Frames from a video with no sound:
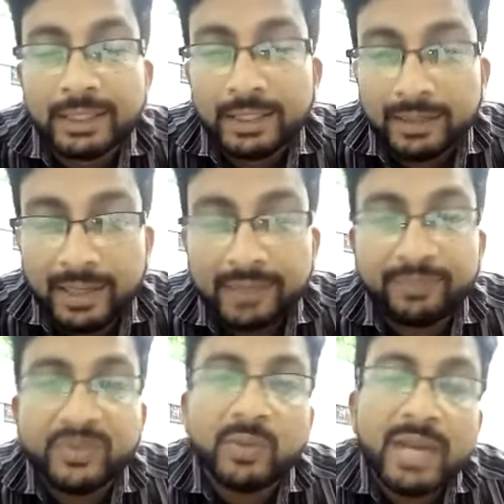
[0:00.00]
Right.
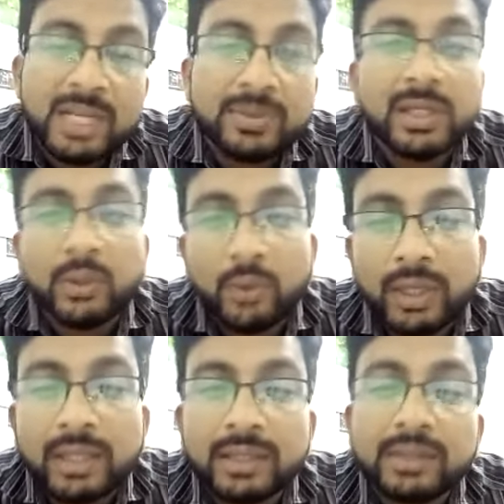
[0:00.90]
So management
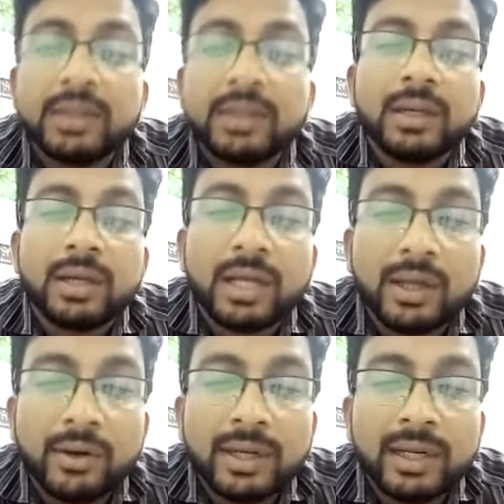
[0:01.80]
according to
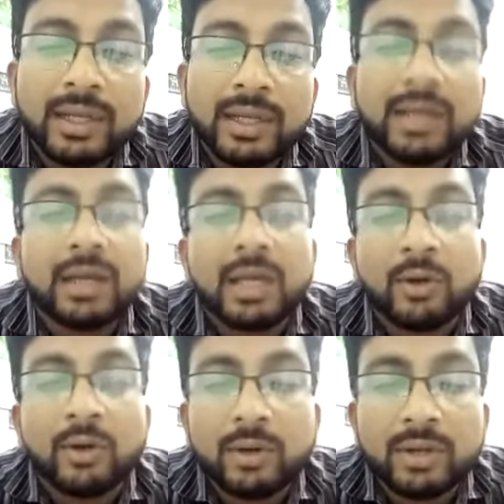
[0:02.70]

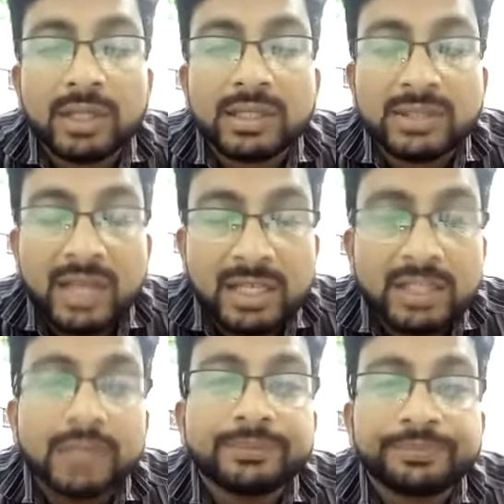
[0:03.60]
the
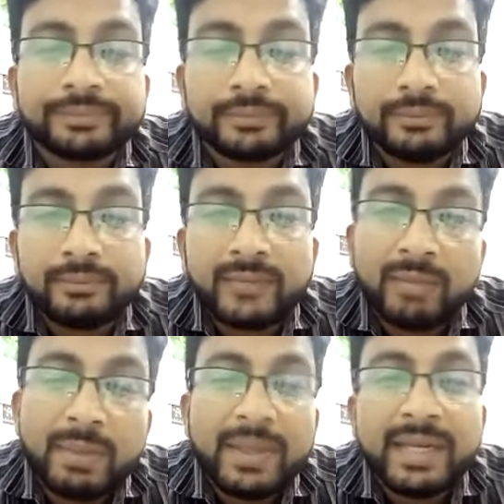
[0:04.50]
staging,
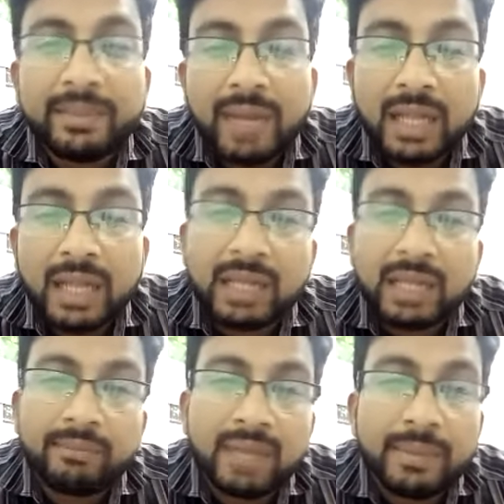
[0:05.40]
maybe debulking,
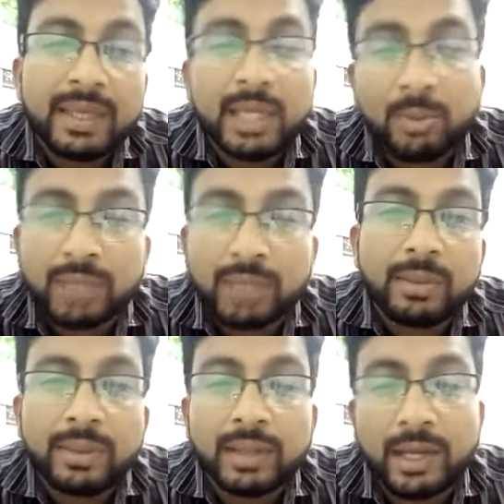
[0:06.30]
maybe chemotherapy,
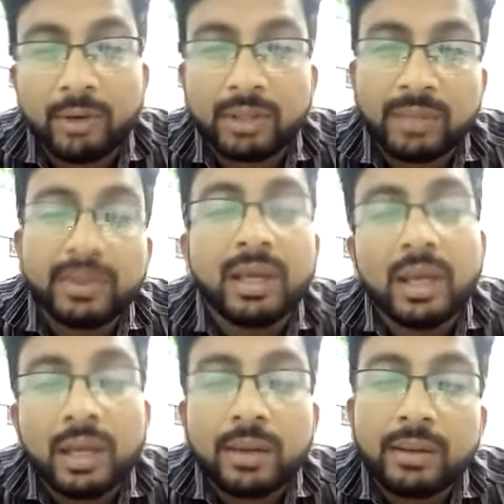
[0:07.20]
maybe radiotherapy.
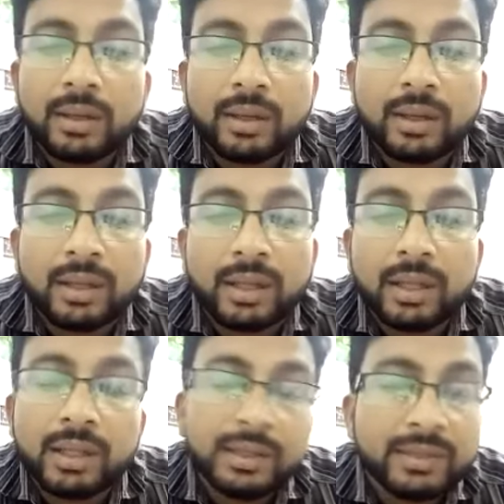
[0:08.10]

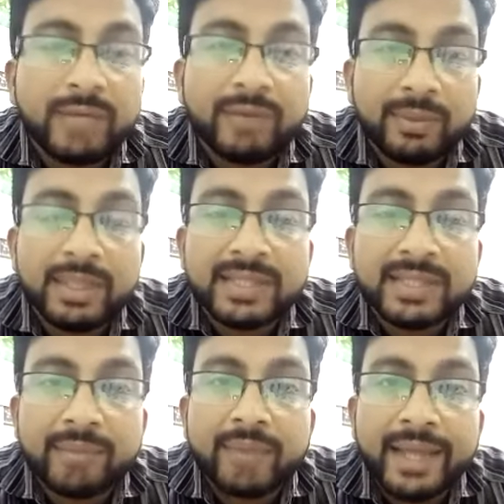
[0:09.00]
That will be
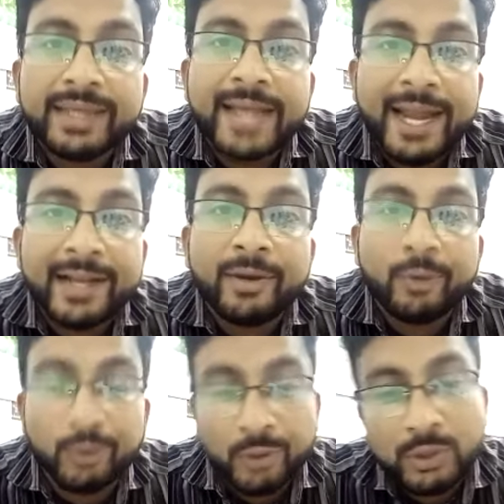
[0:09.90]
decided by
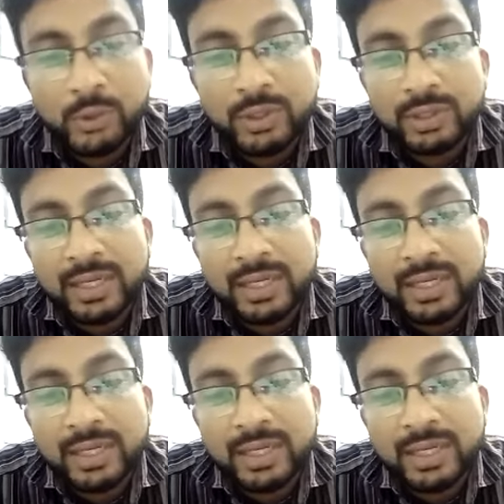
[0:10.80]
gynecologist.